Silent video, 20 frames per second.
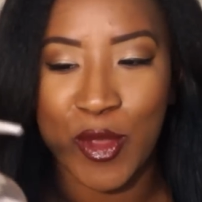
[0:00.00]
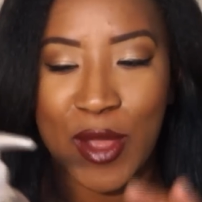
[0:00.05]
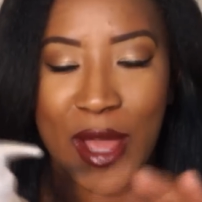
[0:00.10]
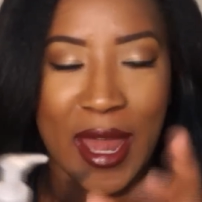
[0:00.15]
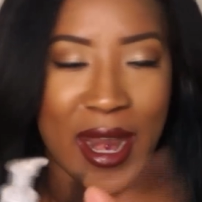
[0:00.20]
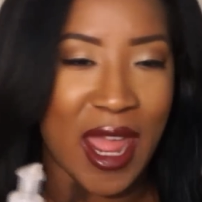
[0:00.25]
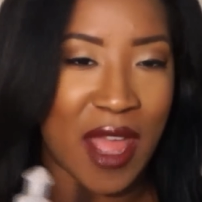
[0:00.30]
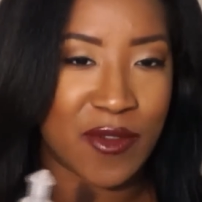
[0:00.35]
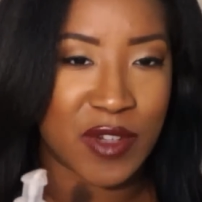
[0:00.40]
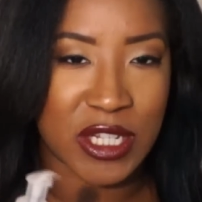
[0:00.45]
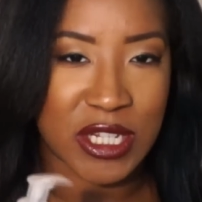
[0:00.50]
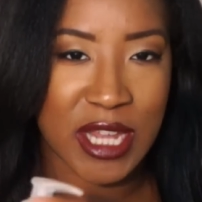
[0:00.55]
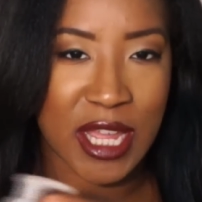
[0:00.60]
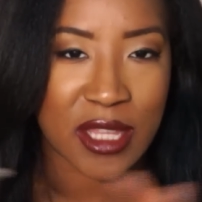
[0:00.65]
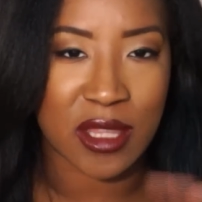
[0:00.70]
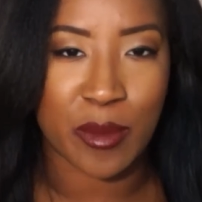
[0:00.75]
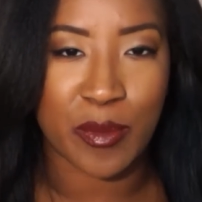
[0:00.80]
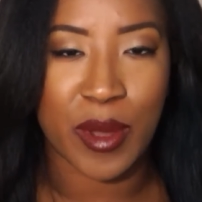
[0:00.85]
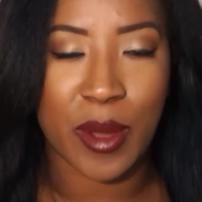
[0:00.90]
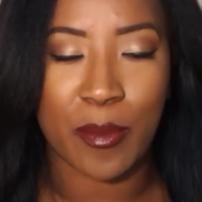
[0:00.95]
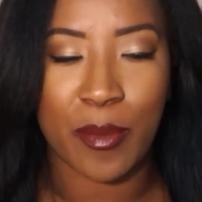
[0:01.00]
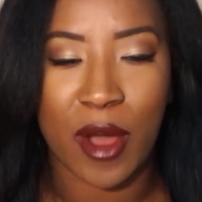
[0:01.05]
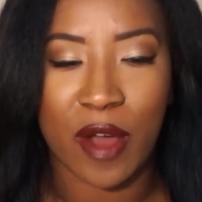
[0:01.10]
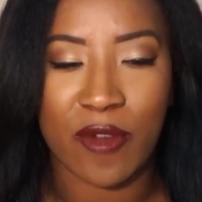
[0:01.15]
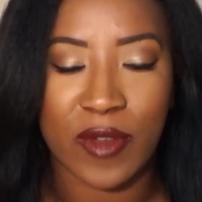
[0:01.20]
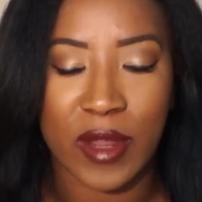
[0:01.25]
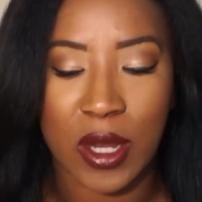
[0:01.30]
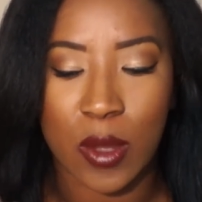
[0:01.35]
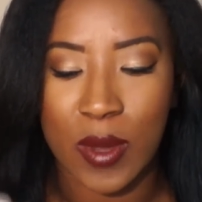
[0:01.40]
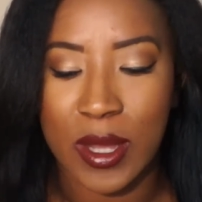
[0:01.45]
you kind of have to take the pump
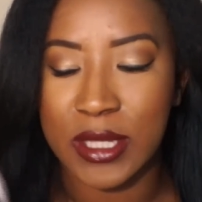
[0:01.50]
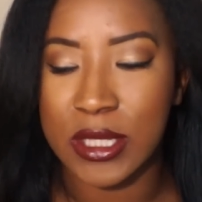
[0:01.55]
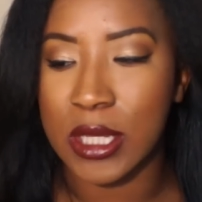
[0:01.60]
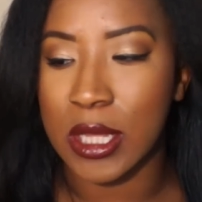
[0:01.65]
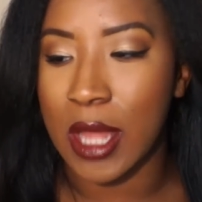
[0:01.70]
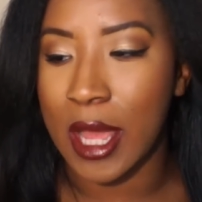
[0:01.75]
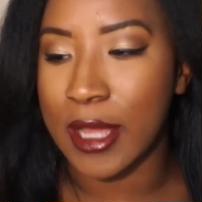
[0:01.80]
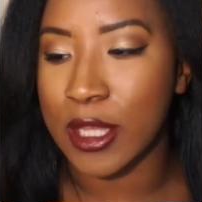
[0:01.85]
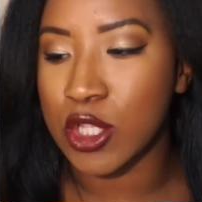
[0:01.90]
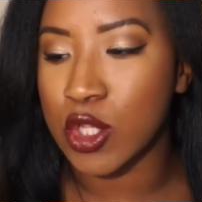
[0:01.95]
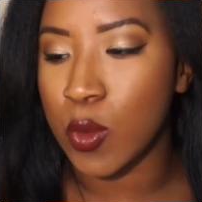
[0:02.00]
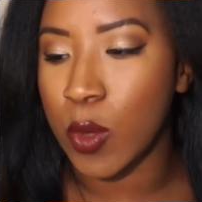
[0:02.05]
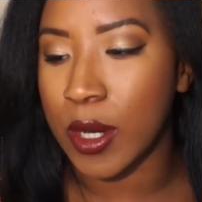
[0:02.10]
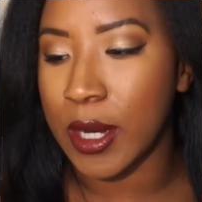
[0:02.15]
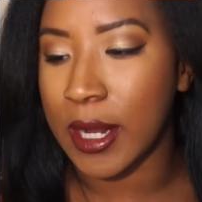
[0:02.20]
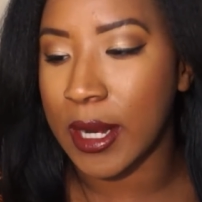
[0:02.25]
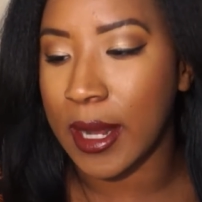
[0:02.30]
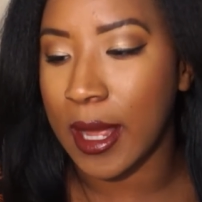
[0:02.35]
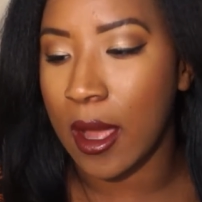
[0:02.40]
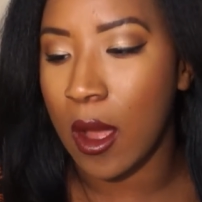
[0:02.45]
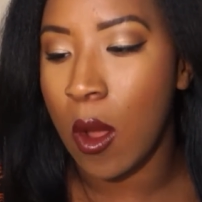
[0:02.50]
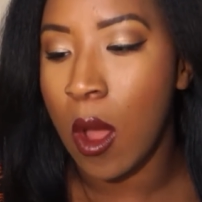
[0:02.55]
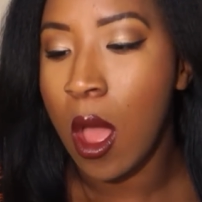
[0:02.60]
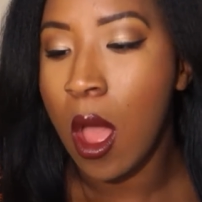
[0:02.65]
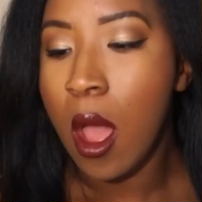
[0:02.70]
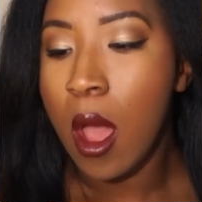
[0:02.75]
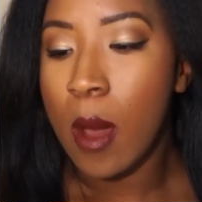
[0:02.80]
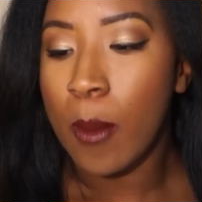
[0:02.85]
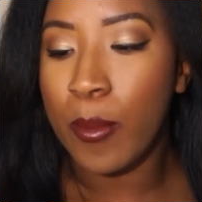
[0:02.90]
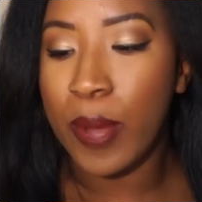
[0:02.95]
off anyways and like squirt it down.
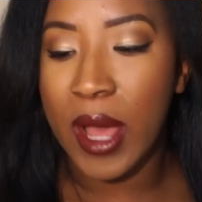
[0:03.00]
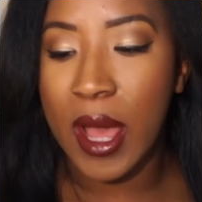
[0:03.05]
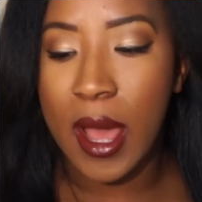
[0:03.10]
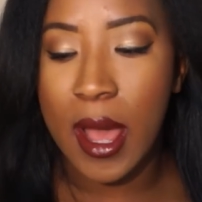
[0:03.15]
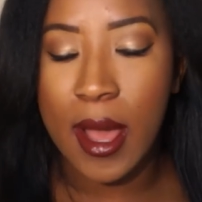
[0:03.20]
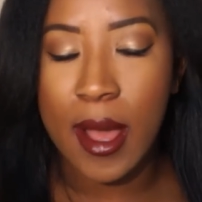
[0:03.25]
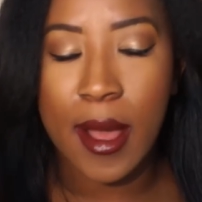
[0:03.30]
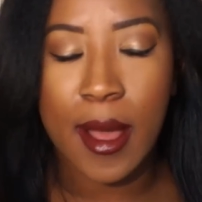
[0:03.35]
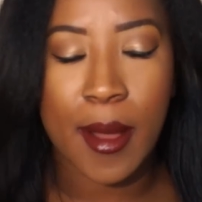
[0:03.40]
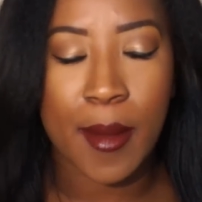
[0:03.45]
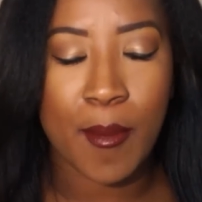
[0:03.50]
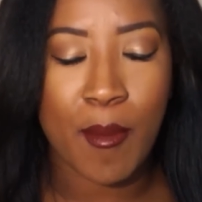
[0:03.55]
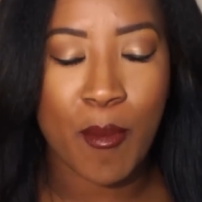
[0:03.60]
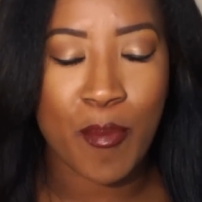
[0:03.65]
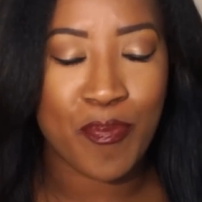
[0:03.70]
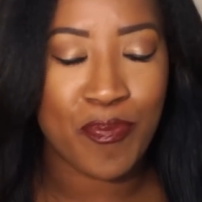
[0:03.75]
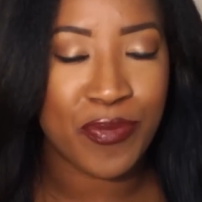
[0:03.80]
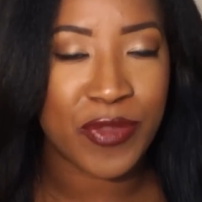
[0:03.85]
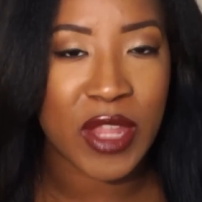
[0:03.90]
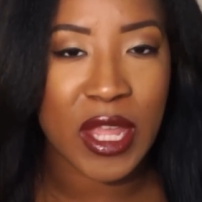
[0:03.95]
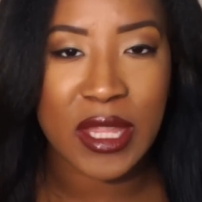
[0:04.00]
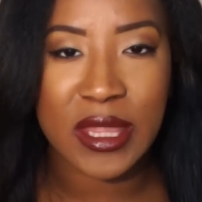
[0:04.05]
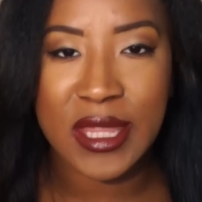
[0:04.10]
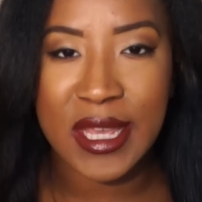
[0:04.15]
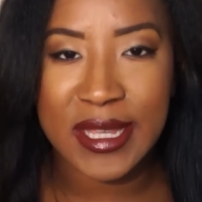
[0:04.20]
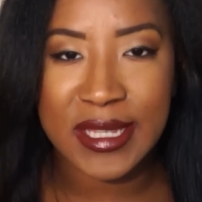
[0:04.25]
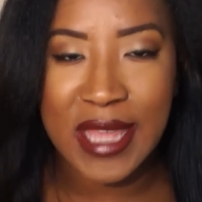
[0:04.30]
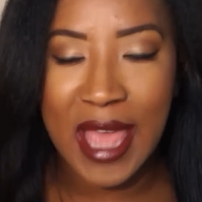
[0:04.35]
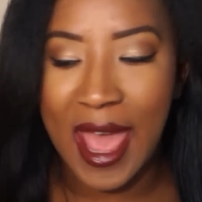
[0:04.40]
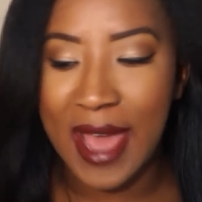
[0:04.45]
But
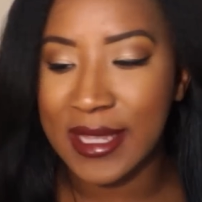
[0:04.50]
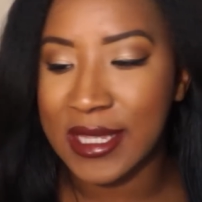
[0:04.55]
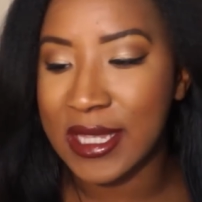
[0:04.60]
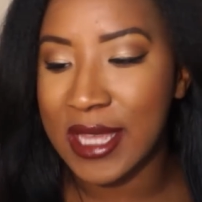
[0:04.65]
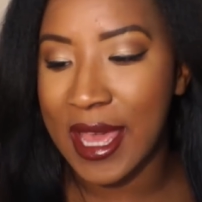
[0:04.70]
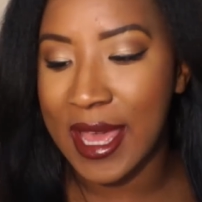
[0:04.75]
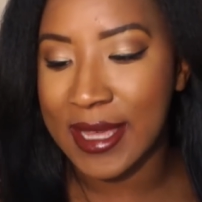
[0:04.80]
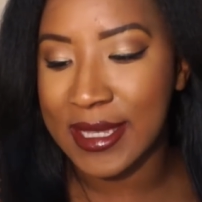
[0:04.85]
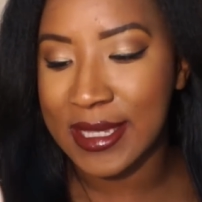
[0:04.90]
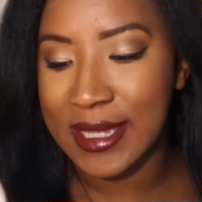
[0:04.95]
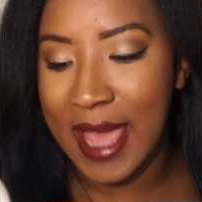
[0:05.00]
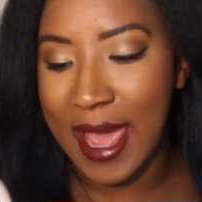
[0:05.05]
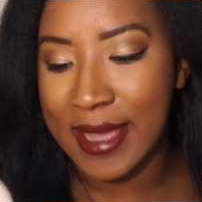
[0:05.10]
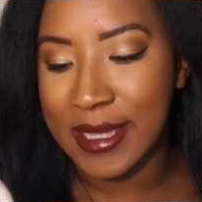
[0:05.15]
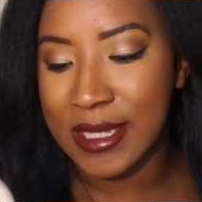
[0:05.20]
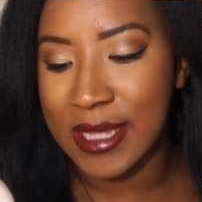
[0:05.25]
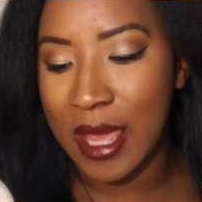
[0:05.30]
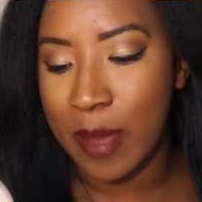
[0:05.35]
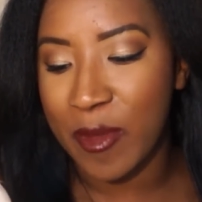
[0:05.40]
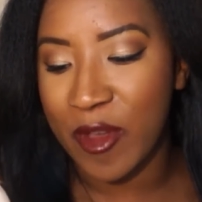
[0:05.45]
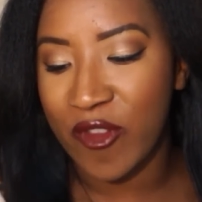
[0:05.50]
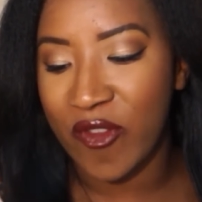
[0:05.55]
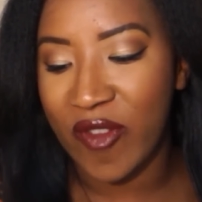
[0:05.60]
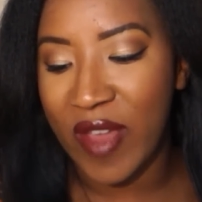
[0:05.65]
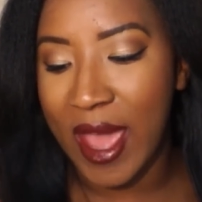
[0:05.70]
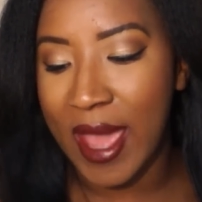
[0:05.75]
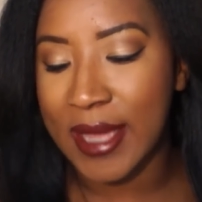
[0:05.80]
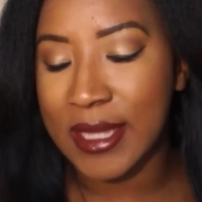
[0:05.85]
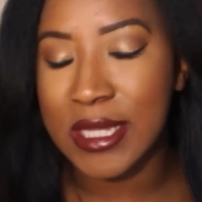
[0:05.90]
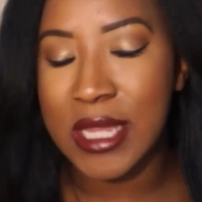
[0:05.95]
this has the exact same
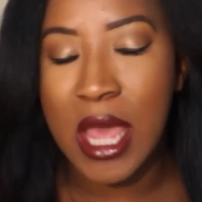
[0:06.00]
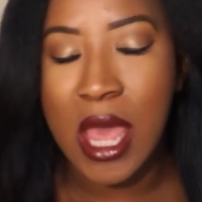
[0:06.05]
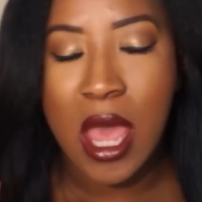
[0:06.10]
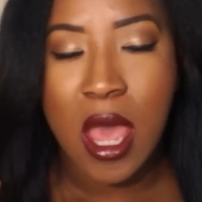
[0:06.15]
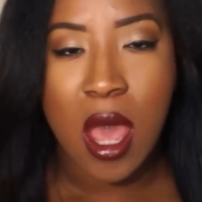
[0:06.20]
effect.